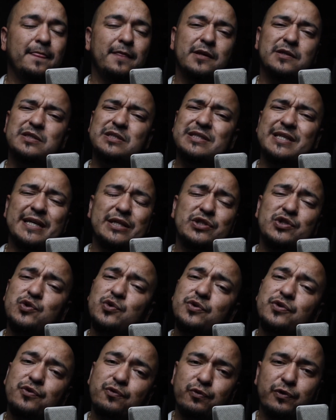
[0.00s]
This is like
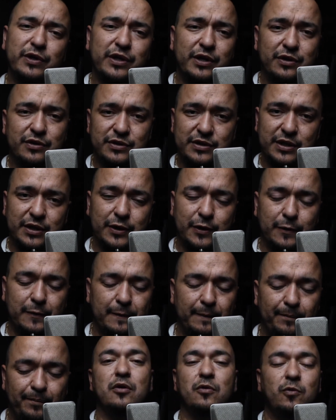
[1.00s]
2 or 3 years ago.
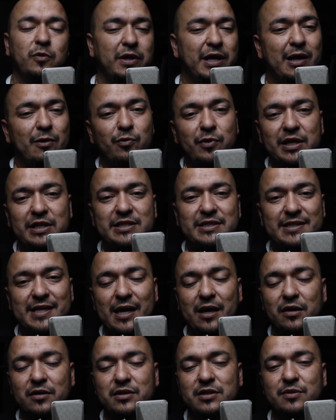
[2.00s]
When I reached
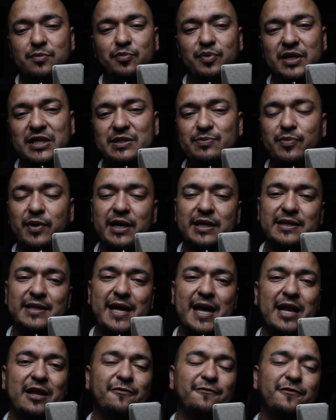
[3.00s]
out to Beats by
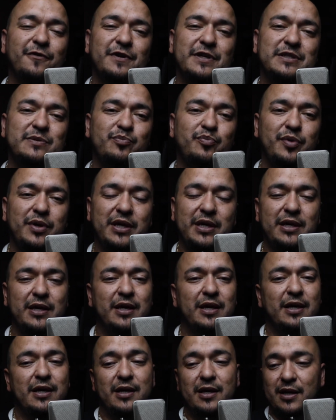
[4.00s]
Danny for this beat,
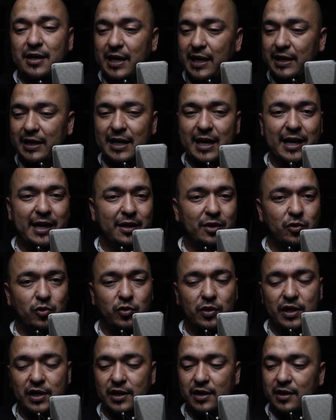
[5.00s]
I got it
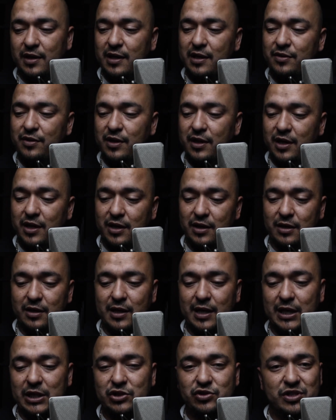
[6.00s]
quick, and then
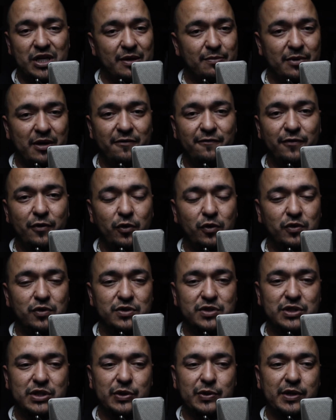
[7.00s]
I dropped my
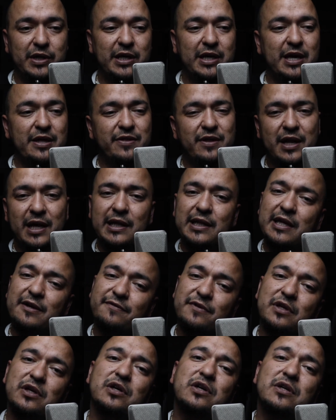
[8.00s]
vocals to it, and then I
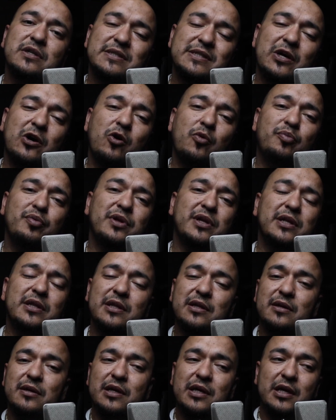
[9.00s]
left the hooks open
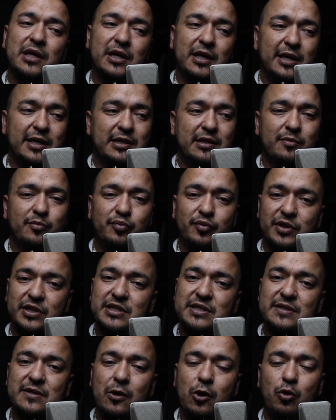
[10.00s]
and the
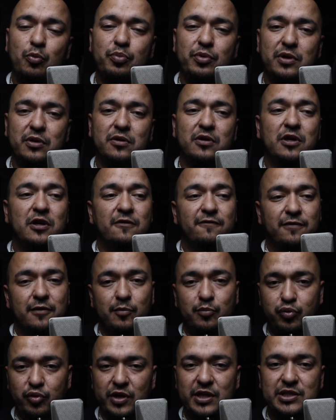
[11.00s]
bridges open
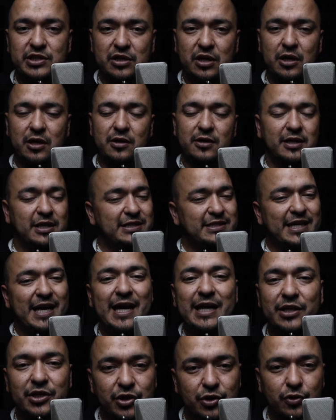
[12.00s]
for Prejon, because
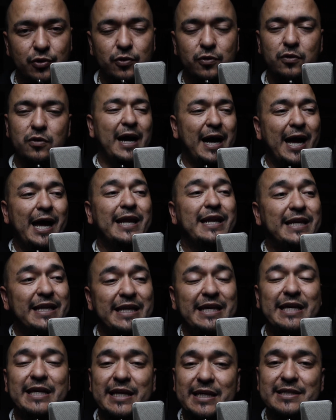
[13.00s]
I knew I
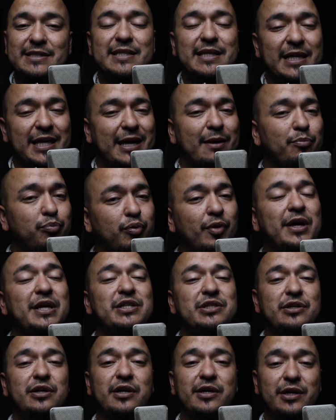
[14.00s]
needed to get
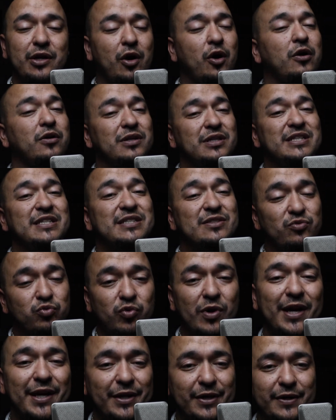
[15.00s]
Prejon on this
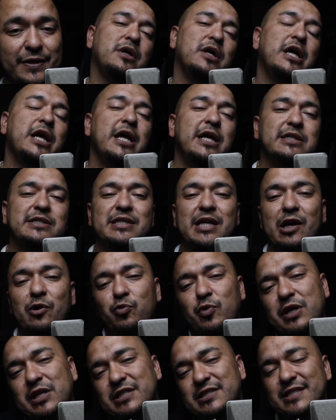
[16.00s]
record. So I
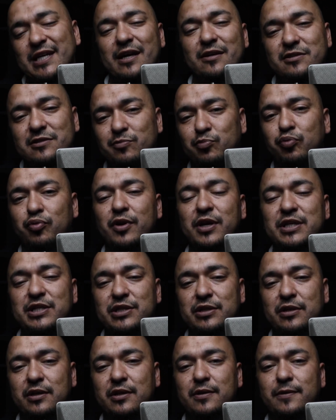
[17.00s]
reached out to
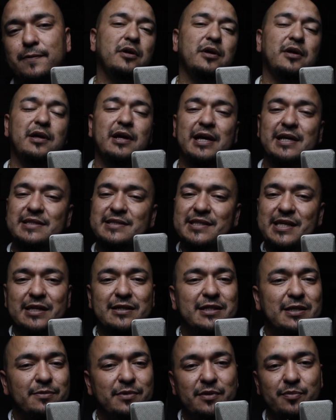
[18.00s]
Prejon. I
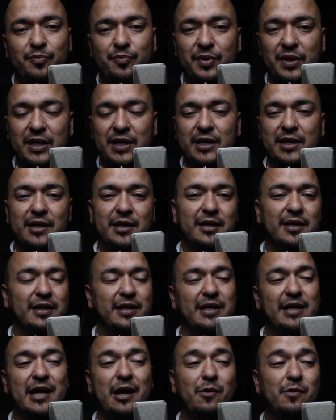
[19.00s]
sent him the beat,
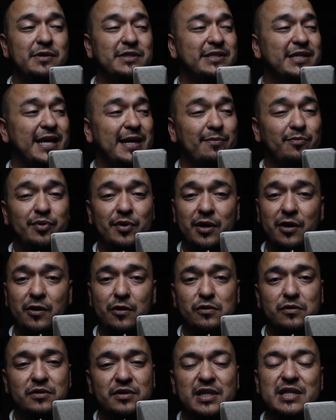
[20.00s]
and I was like,
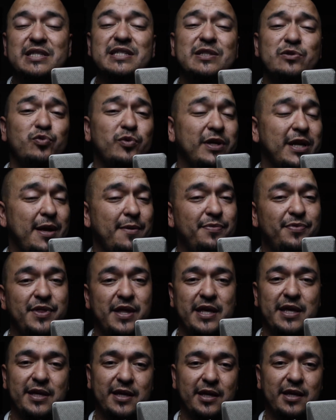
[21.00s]
bro, this is what I'm
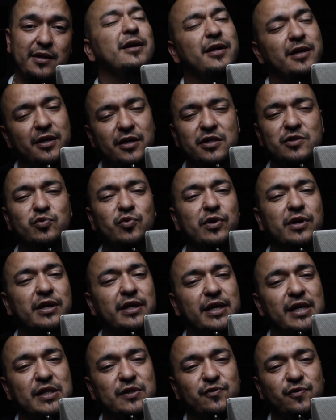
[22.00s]
thinking. Now here's where
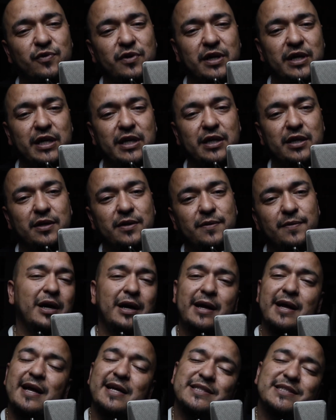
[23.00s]
it gets funny.
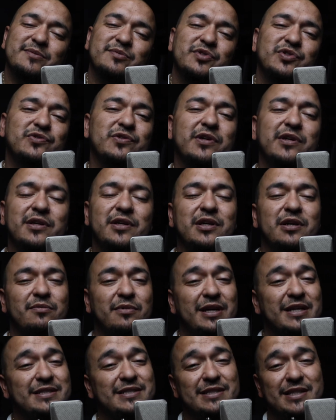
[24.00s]
I asked him straight up.
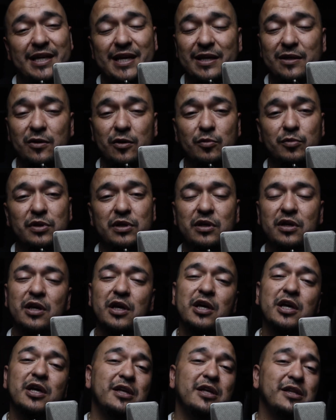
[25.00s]
I said, hey, homie,
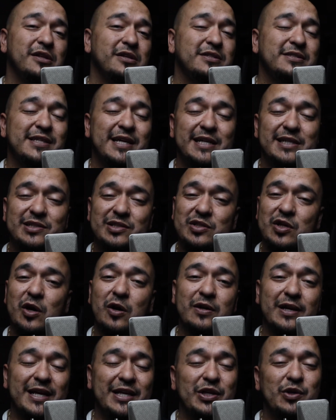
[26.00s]
there's that
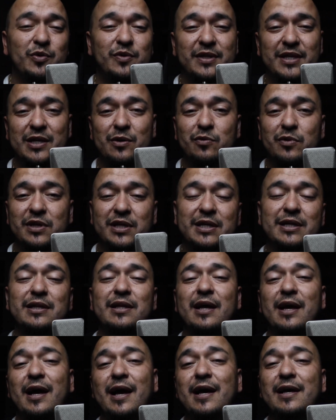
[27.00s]
song that you did with
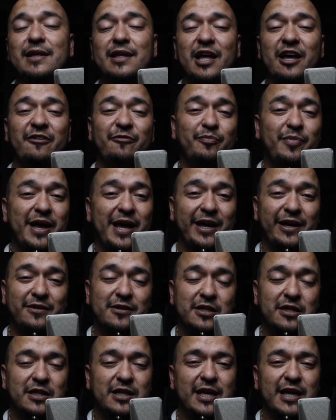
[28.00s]
Killer High Life back
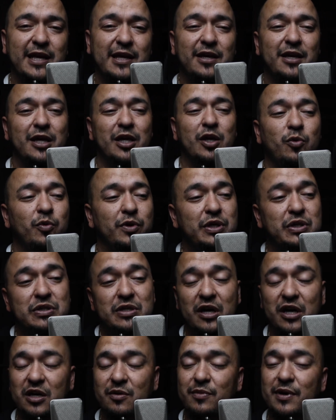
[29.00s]
in the day where you
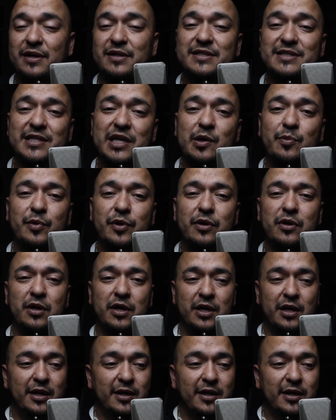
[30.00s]
talking about summer.